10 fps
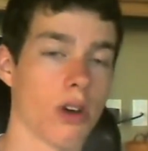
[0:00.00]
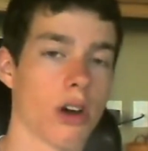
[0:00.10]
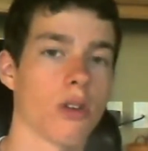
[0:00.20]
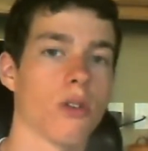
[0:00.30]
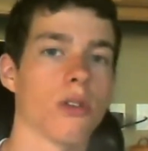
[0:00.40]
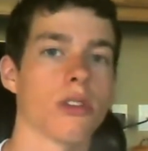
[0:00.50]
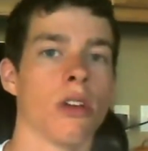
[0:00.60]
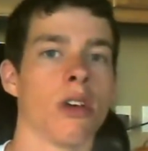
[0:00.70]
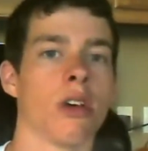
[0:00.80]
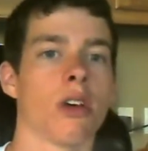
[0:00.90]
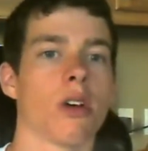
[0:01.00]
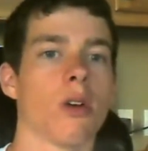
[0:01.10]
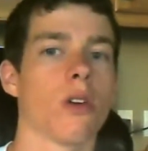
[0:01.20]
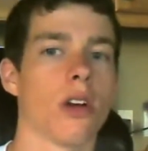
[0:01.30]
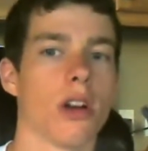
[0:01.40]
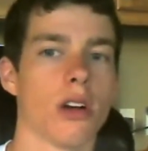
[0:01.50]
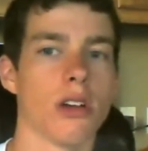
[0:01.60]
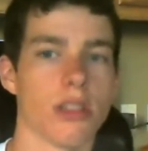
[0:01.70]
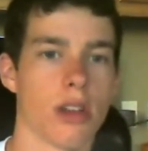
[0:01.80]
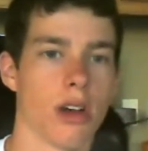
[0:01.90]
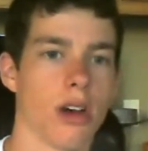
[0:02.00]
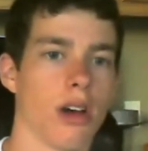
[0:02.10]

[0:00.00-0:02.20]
Nara coals. Coco Naras